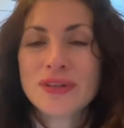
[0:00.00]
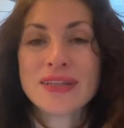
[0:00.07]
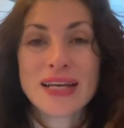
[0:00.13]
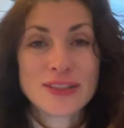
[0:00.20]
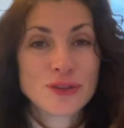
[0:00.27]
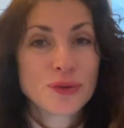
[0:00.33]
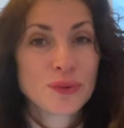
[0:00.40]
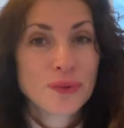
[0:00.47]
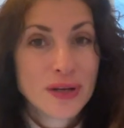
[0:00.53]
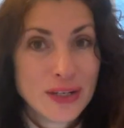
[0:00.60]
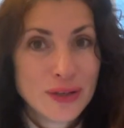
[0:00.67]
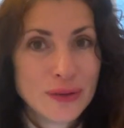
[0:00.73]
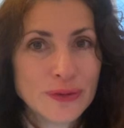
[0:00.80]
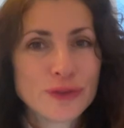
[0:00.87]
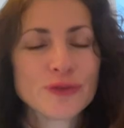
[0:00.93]
and that's great
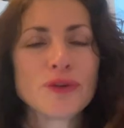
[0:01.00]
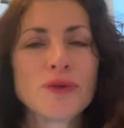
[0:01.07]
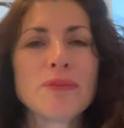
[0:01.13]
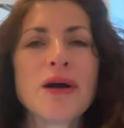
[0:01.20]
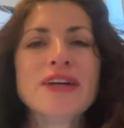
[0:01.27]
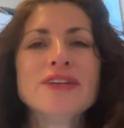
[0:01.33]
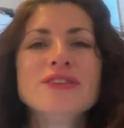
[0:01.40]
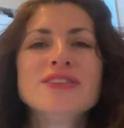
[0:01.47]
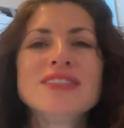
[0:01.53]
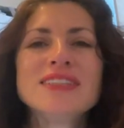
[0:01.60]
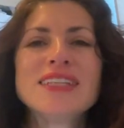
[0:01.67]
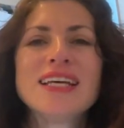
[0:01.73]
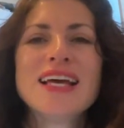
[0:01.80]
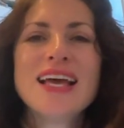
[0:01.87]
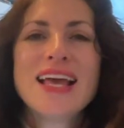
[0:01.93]
news for buyers.